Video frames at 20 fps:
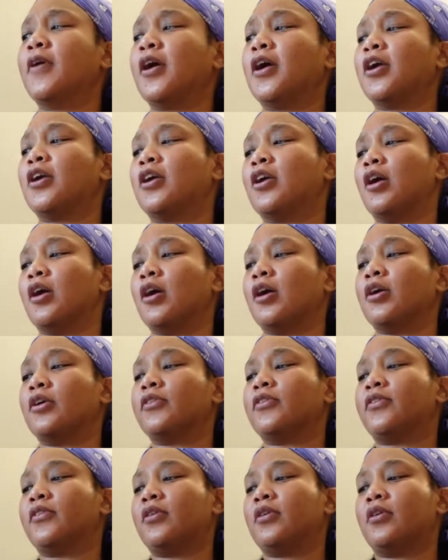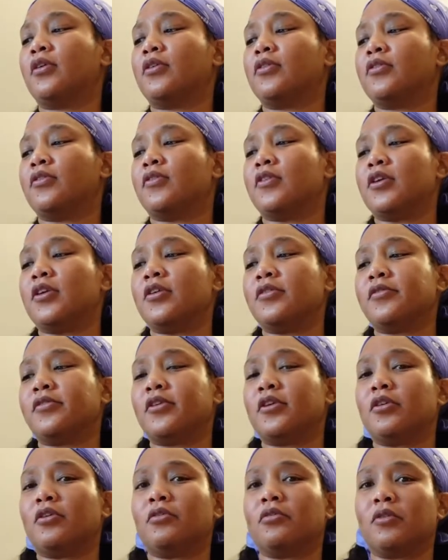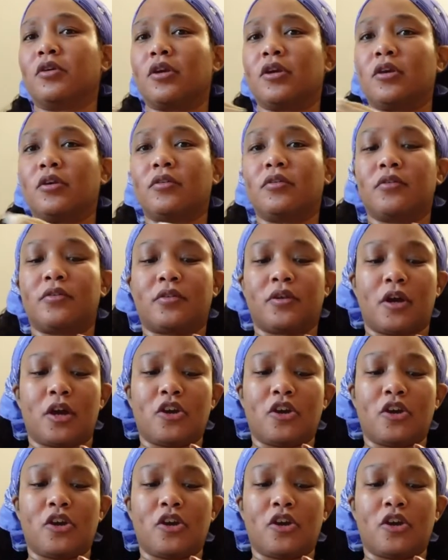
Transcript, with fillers: I got these earrings.